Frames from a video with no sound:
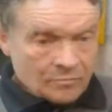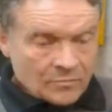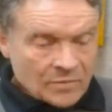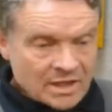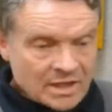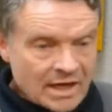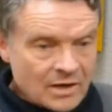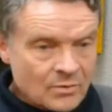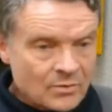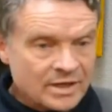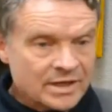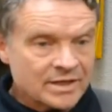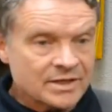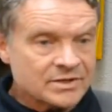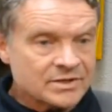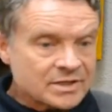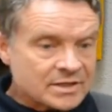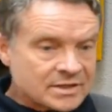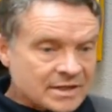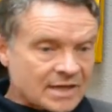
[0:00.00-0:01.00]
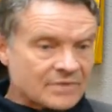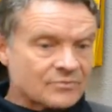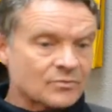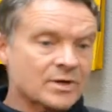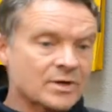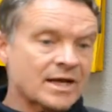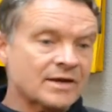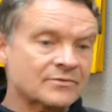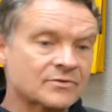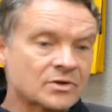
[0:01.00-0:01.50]
Yeah, I went in to see Dave
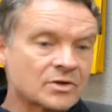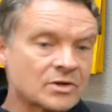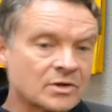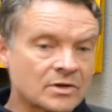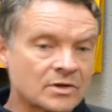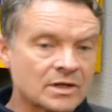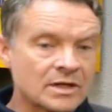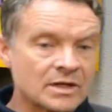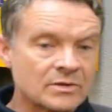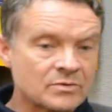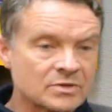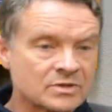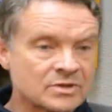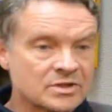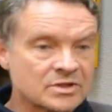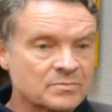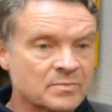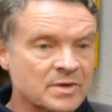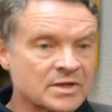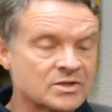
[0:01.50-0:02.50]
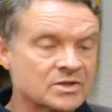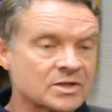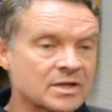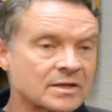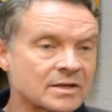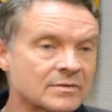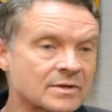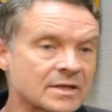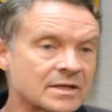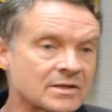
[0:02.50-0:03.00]
one afternoon, and he was just
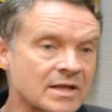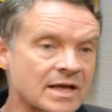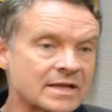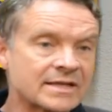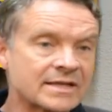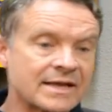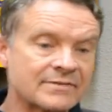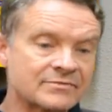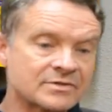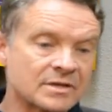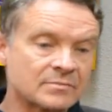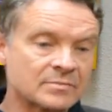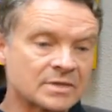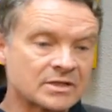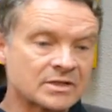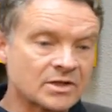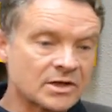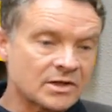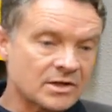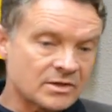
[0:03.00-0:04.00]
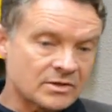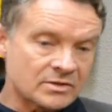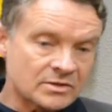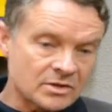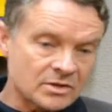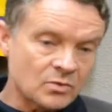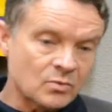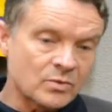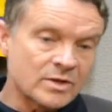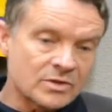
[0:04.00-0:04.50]
mentioning he'd like to have something done to
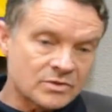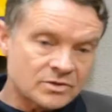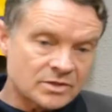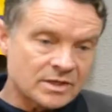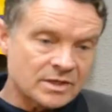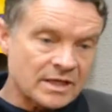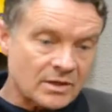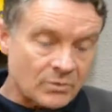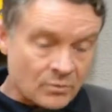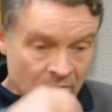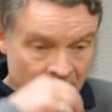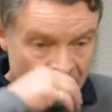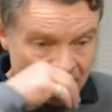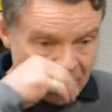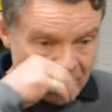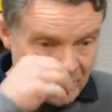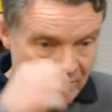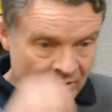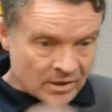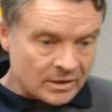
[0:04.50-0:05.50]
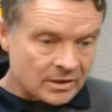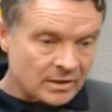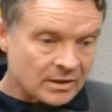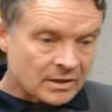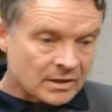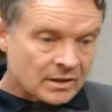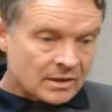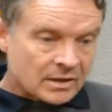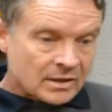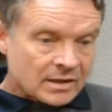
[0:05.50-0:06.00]
the wheels that were on the car
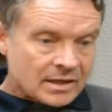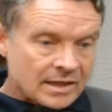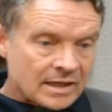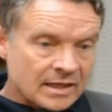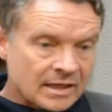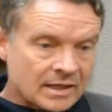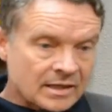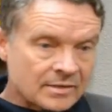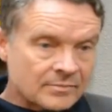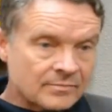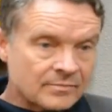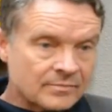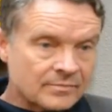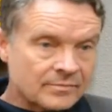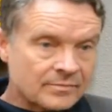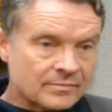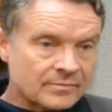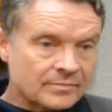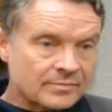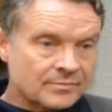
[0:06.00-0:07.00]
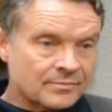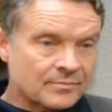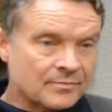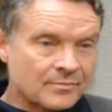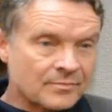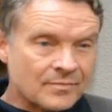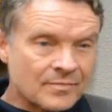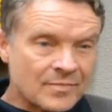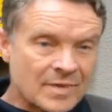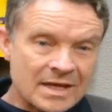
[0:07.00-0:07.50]
and
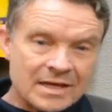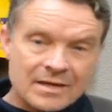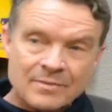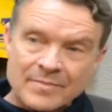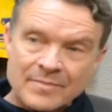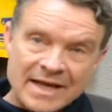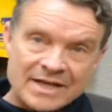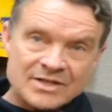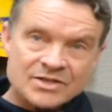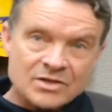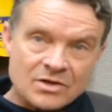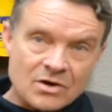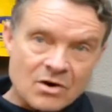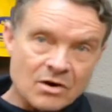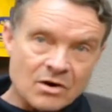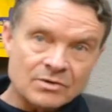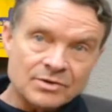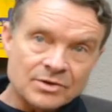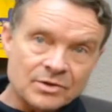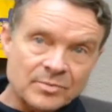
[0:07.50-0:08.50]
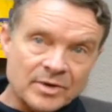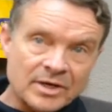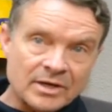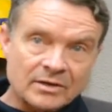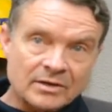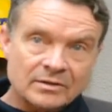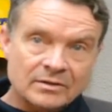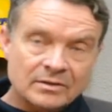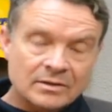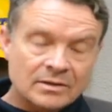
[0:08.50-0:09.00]
make them match the car a little
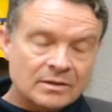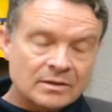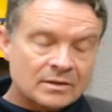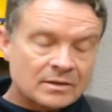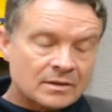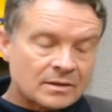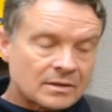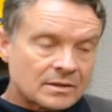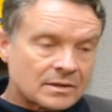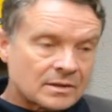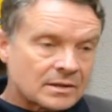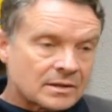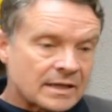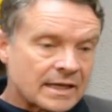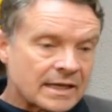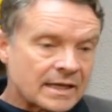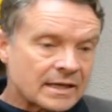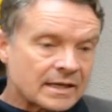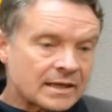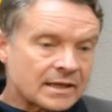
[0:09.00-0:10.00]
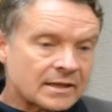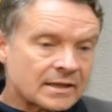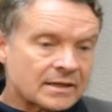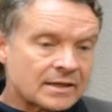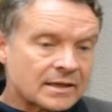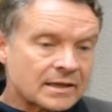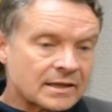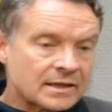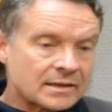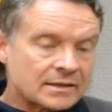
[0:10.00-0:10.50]
better. And
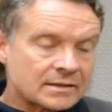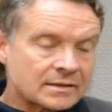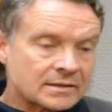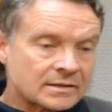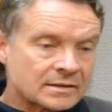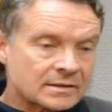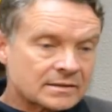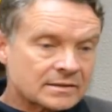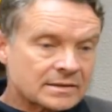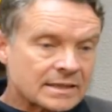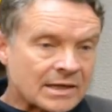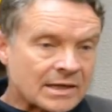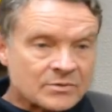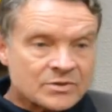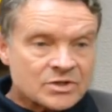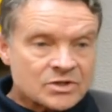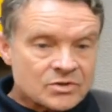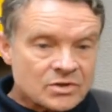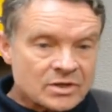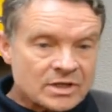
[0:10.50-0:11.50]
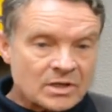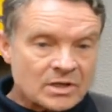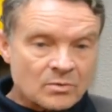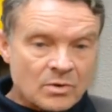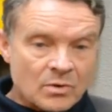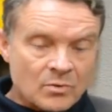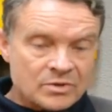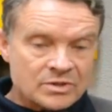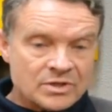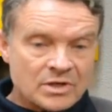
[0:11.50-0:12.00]
I was just looking at
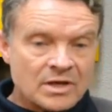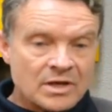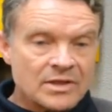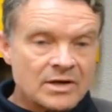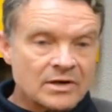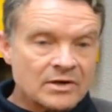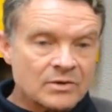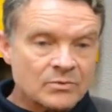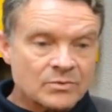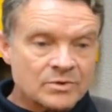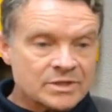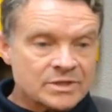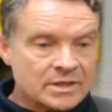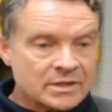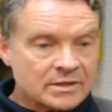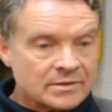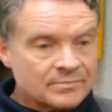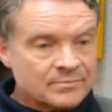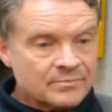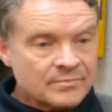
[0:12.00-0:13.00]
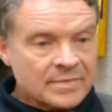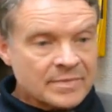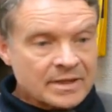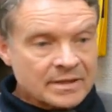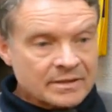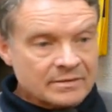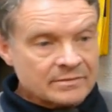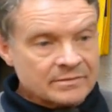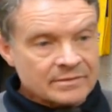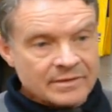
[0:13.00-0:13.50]
what was on there, and it was a
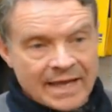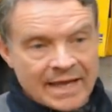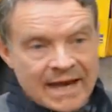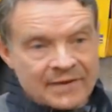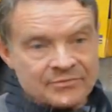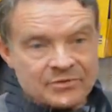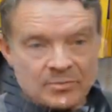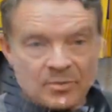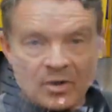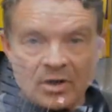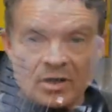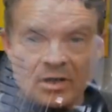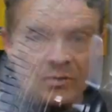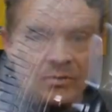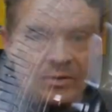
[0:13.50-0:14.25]
aftermarket